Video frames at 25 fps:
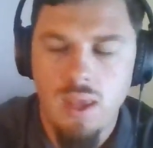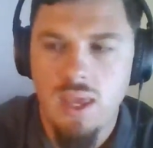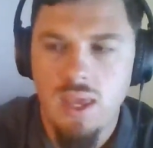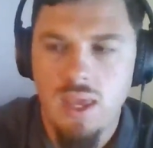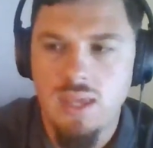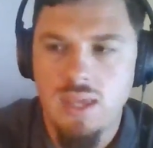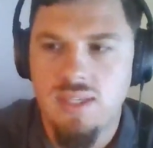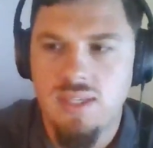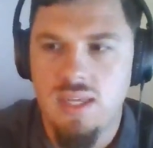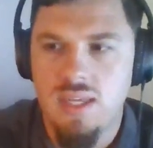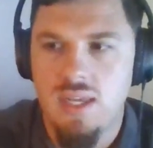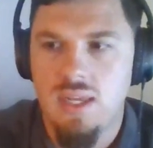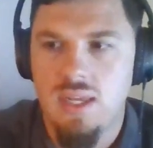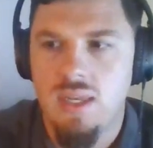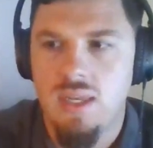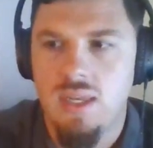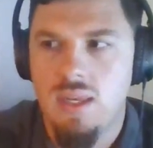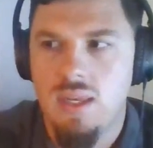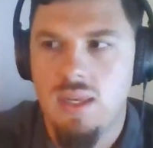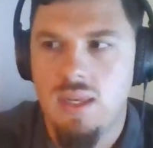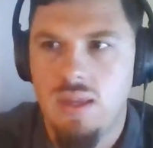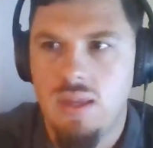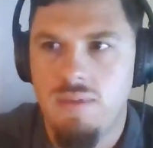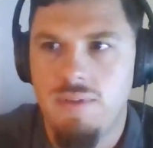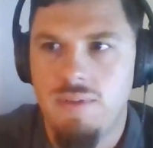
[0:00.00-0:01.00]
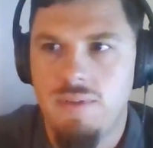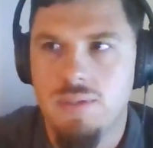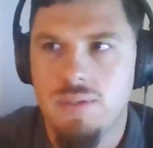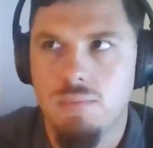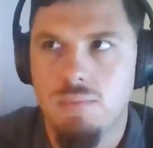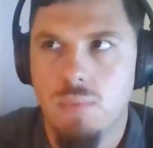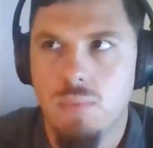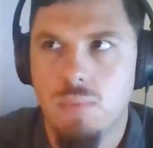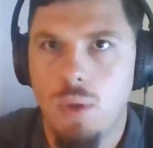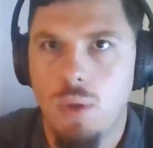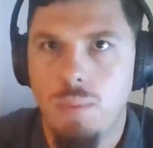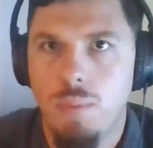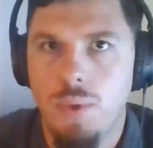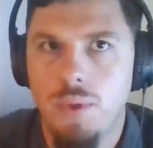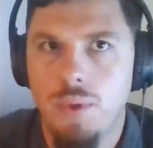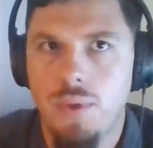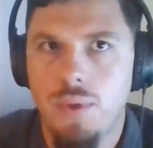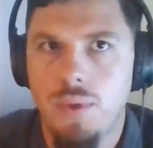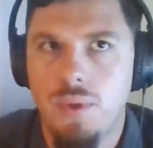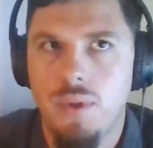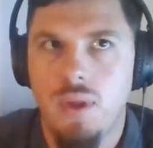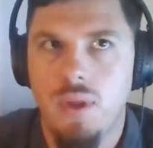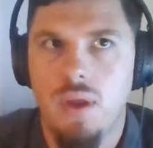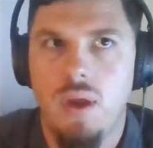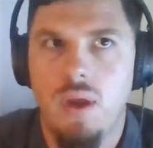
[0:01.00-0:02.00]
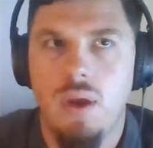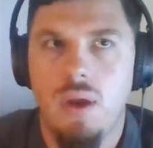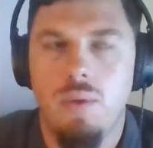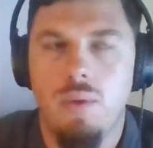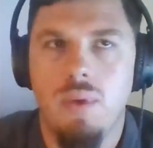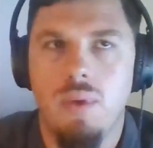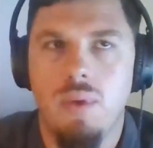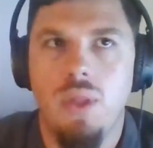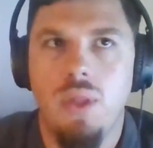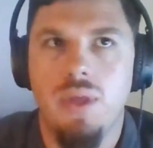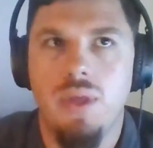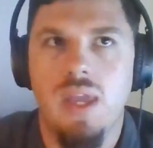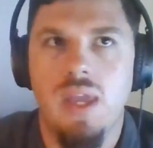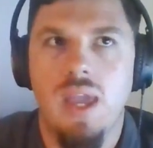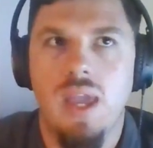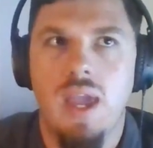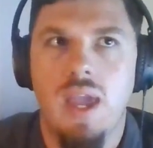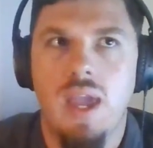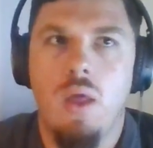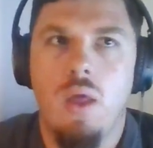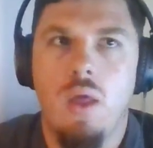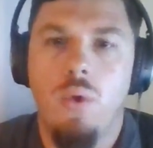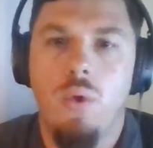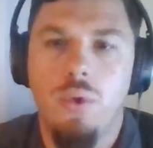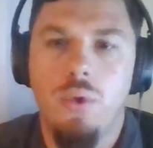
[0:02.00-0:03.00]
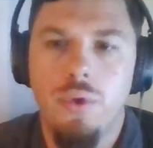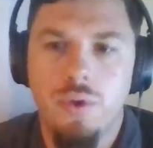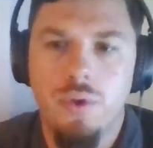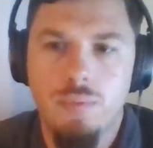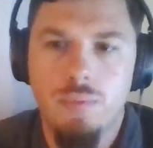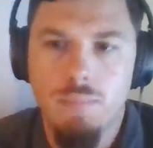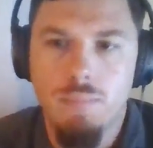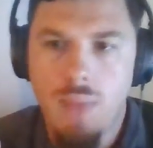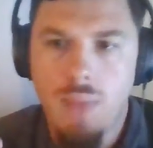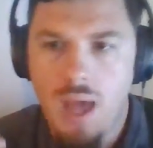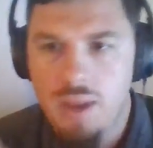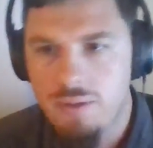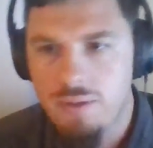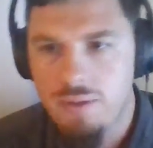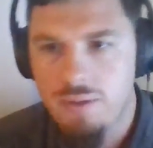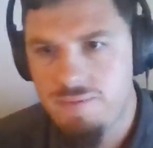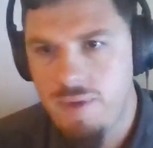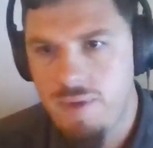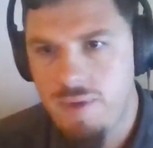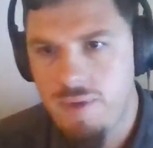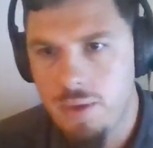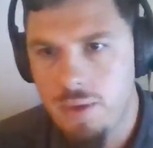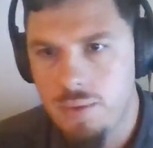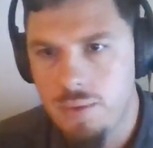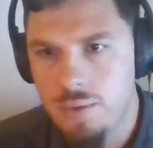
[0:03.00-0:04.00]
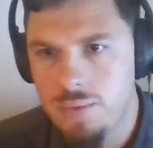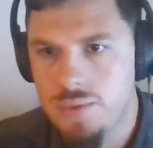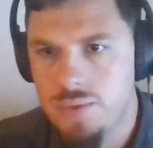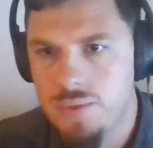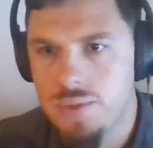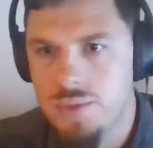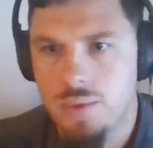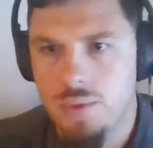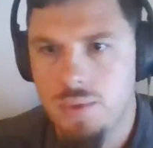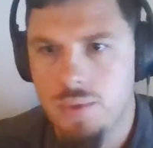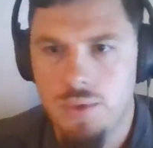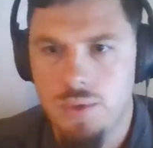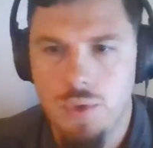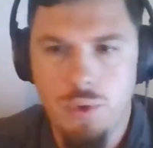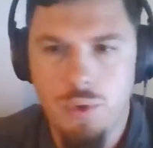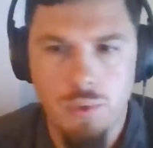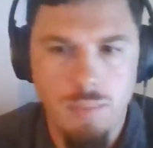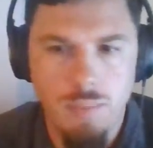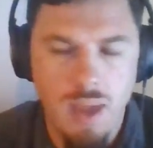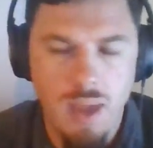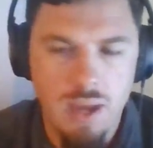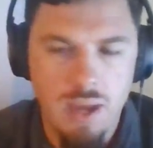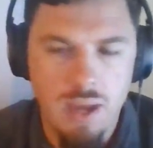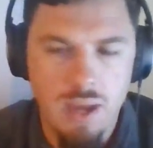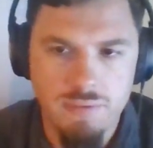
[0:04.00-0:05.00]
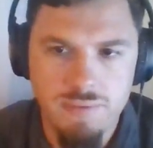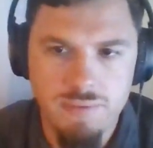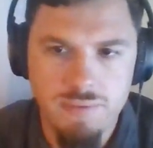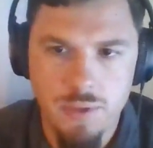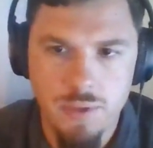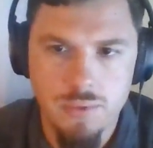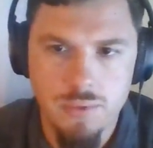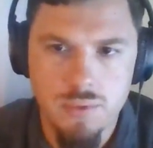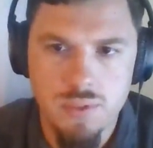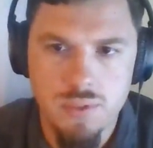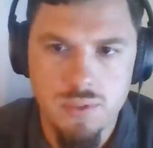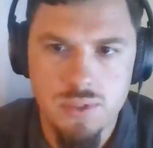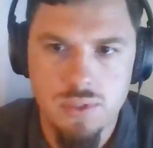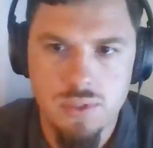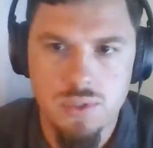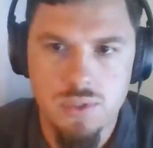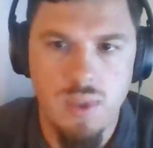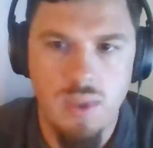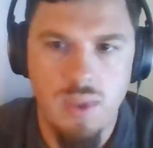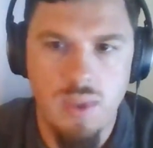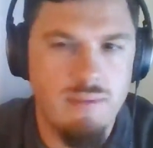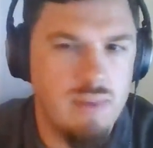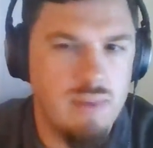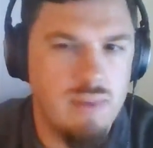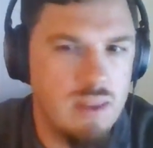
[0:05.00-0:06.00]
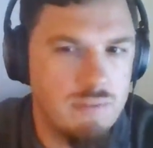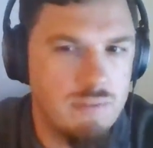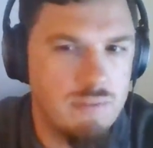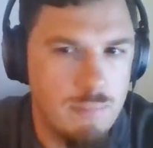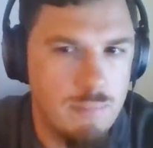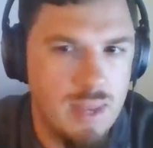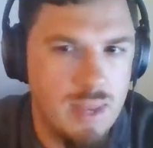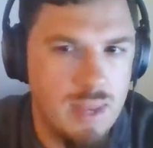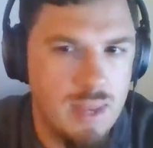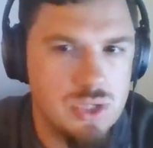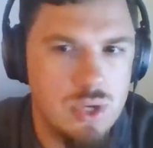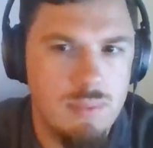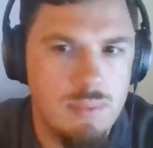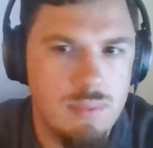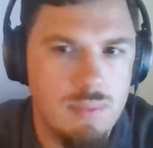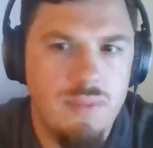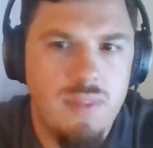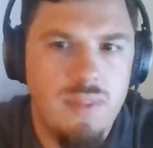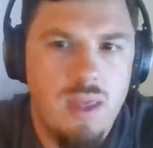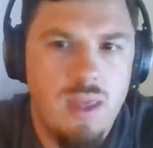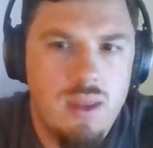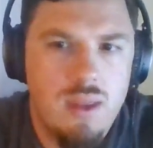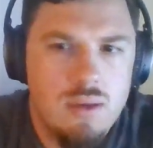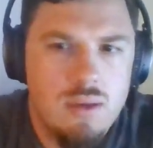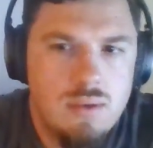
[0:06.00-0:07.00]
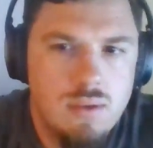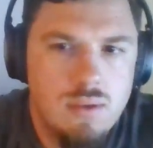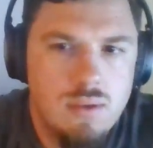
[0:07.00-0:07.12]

If it's mobile, are we looking at older model phones or newer model phones? Do we have any information about that?